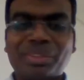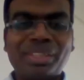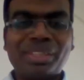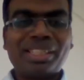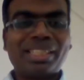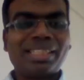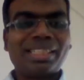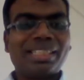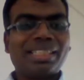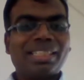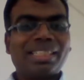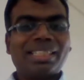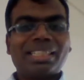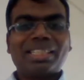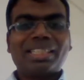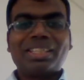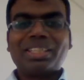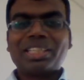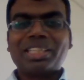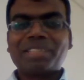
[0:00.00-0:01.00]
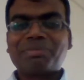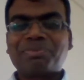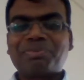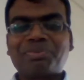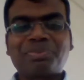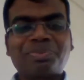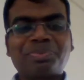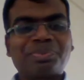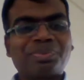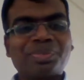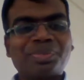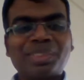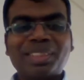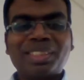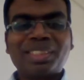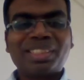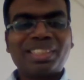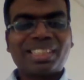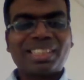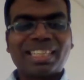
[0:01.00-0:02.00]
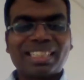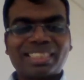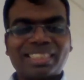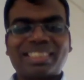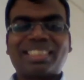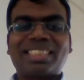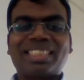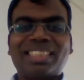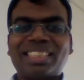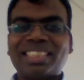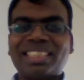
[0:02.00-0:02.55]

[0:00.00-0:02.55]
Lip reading: do it. Okay, thanks.